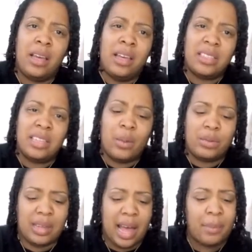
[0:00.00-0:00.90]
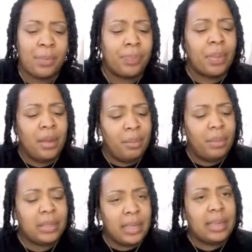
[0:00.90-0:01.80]
his name was Diamond.
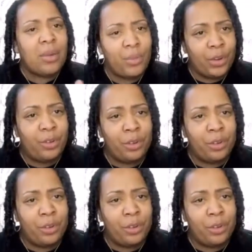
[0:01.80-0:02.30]
But yeah, they real